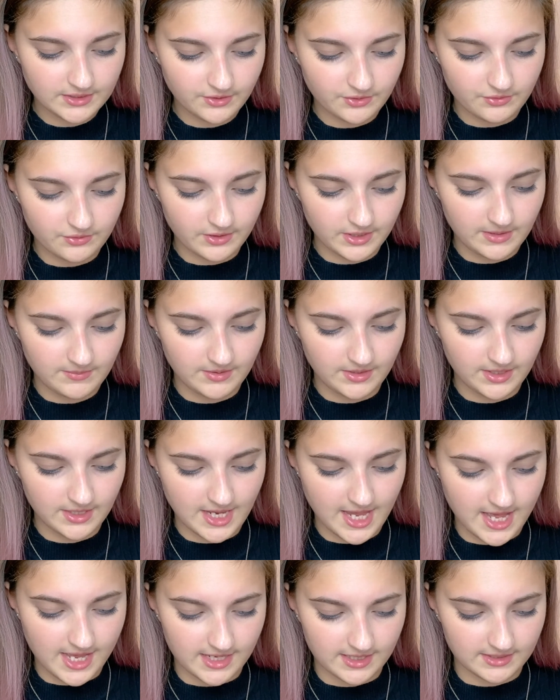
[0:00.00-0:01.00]
and
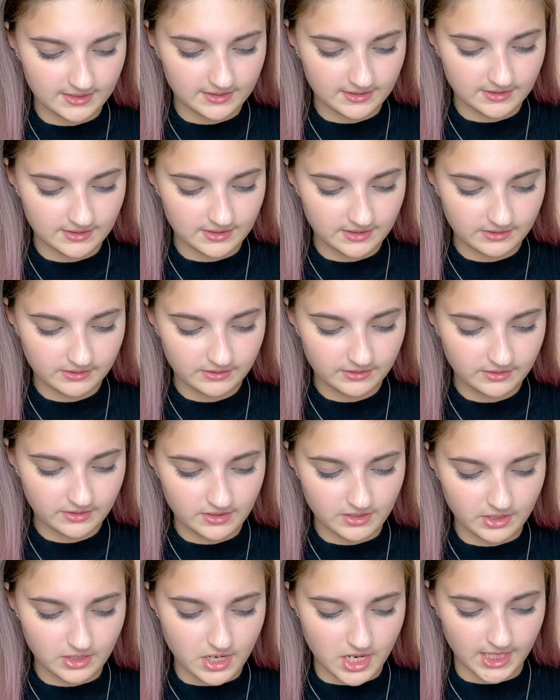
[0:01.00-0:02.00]
creamy and
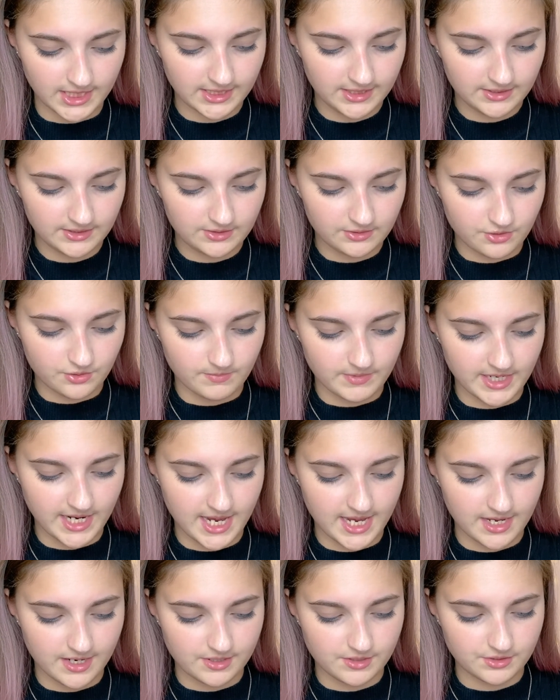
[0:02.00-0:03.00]
light on my
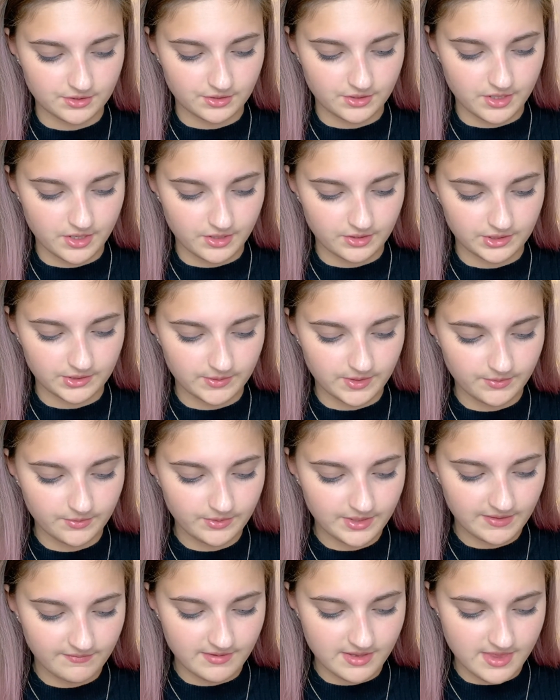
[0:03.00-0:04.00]
hand though, so I
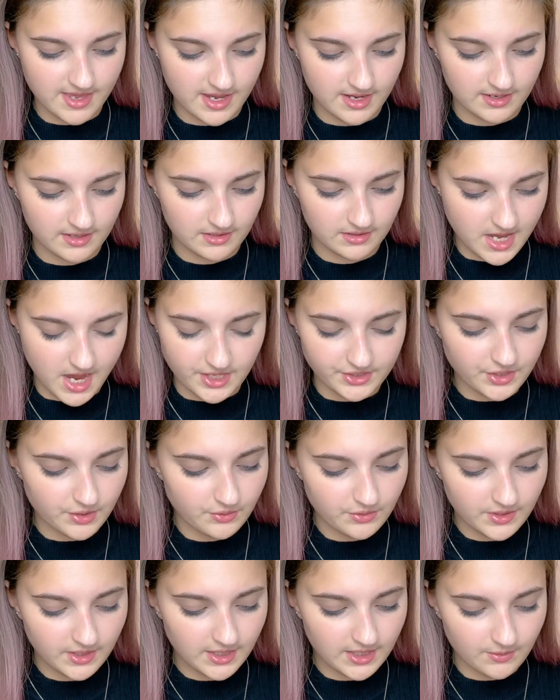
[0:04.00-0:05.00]
will give it that. I
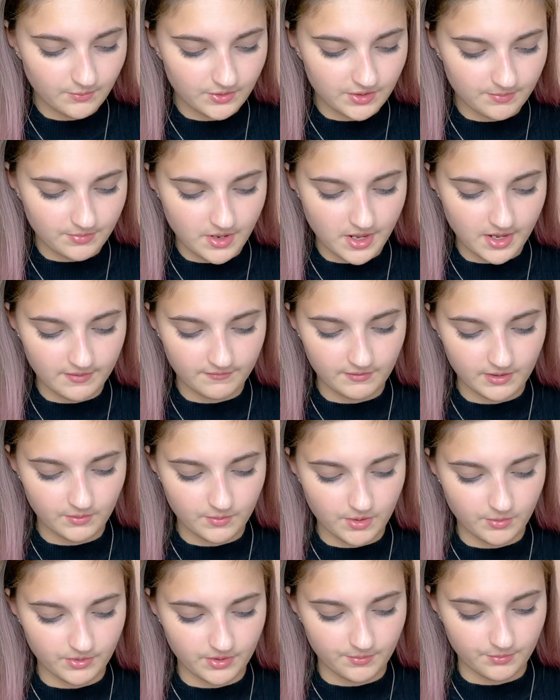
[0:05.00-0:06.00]
don't think it would apply very
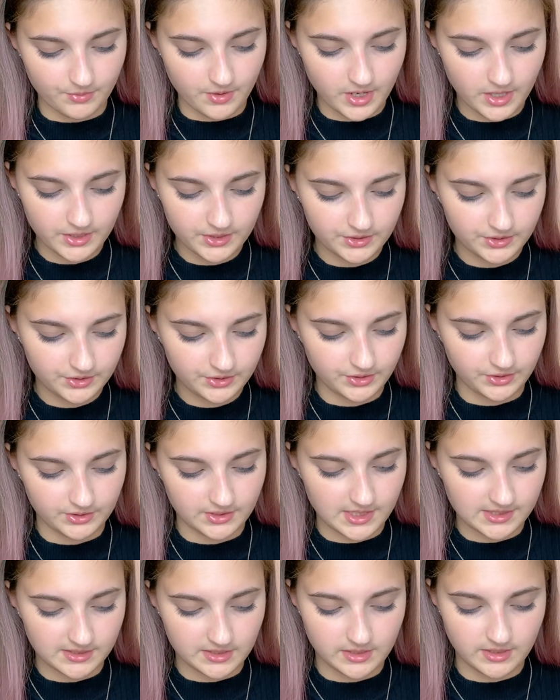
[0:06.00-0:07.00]
well with a brush, because
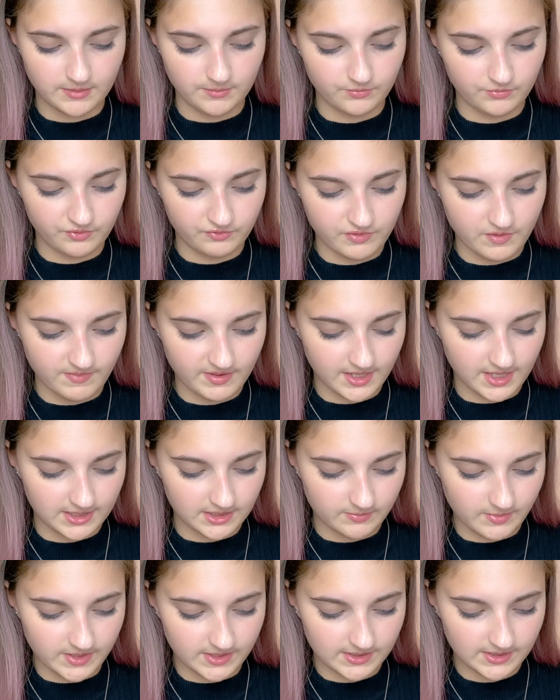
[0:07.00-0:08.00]
as I'm rubbing it
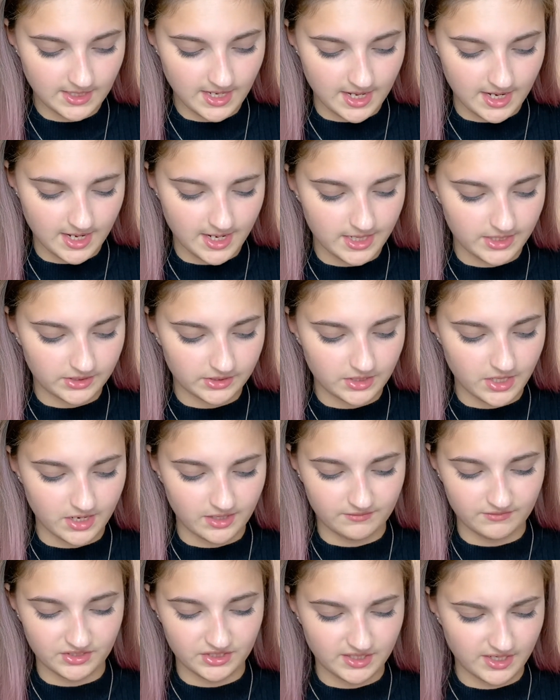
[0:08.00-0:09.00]
into my skin, it is
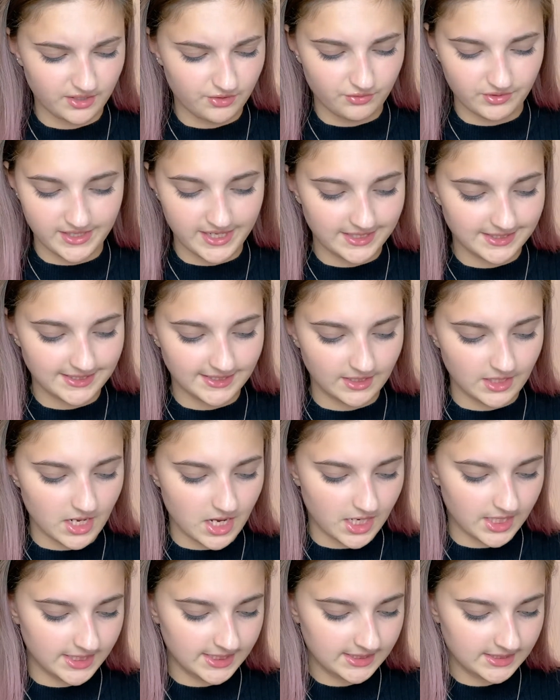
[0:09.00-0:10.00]
kind of just like creating
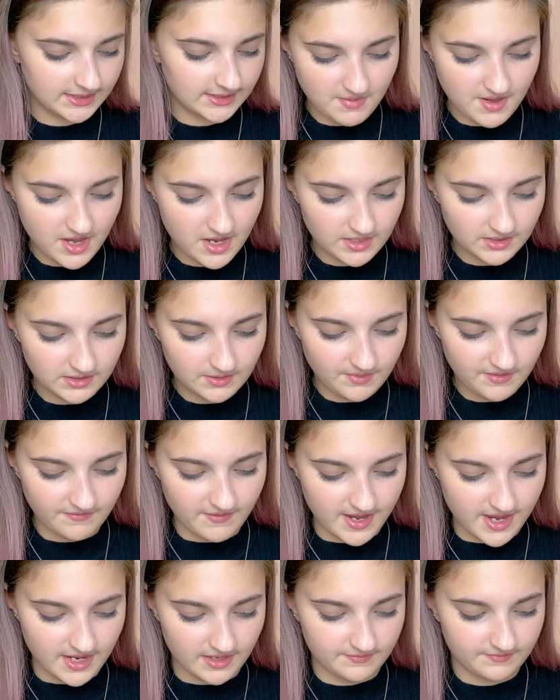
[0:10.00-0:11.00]
lines. But to be
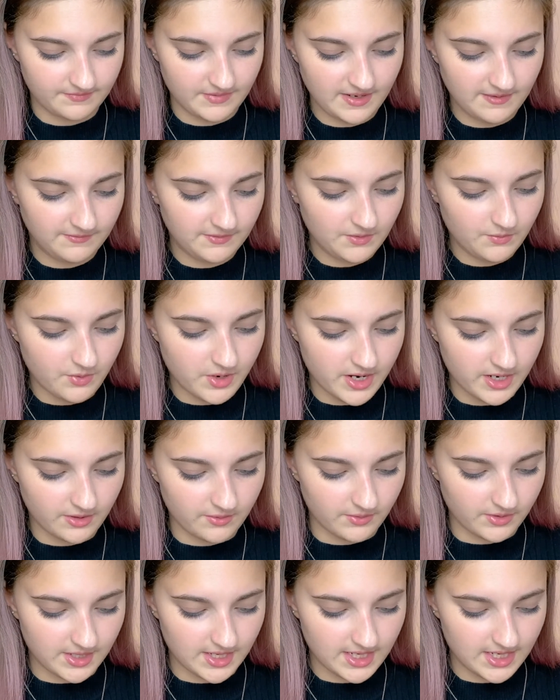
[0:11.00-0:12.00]
fair, if you
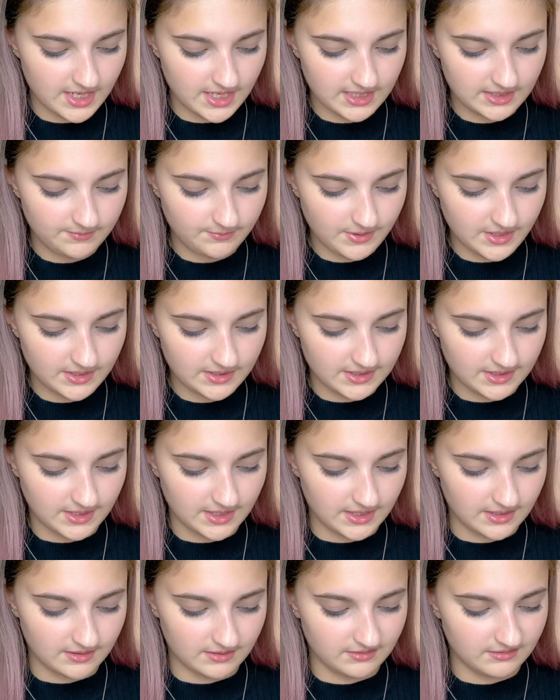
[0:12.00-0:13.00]
work with it, it is blending
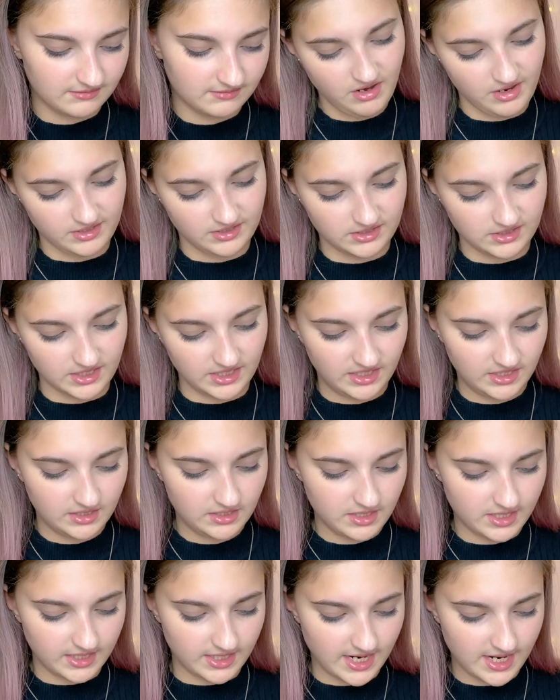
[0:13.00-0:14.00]
in nicely,
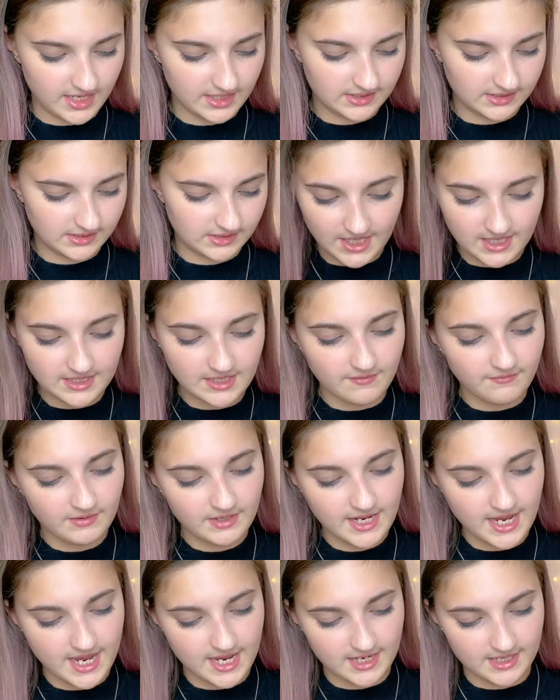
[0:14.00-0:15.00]
I guess. It
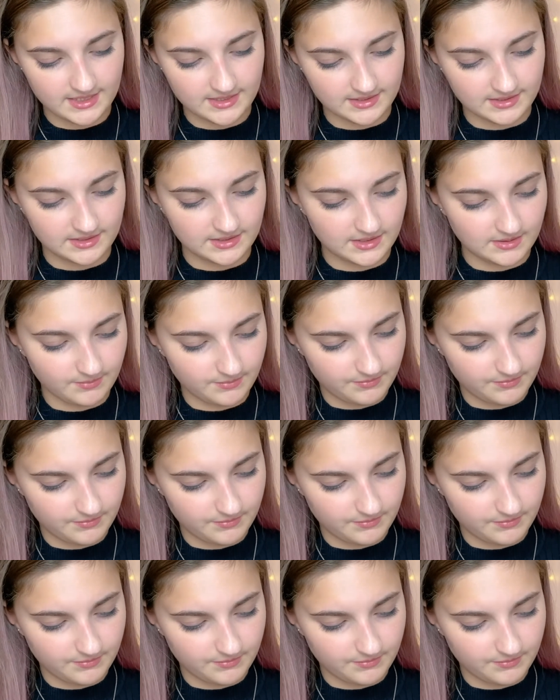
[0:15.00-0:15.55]
definitely has